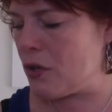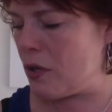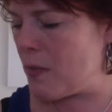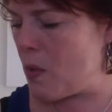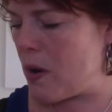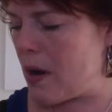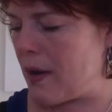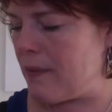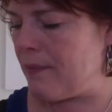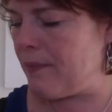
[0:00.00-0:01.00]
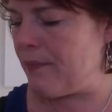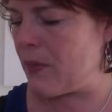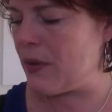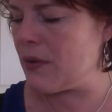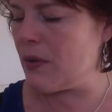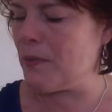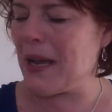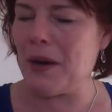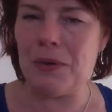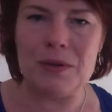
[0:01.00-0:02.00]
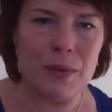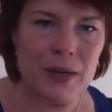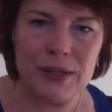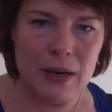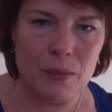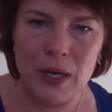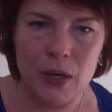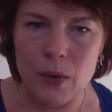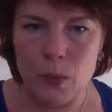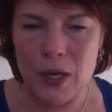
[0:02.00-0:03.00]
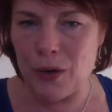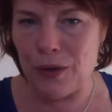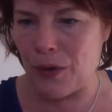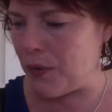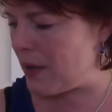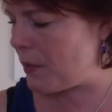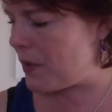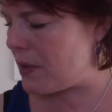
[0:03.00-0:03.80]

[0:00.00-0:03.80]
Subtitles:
Derma-Wand. Also, the battery wears out way quicker than you think.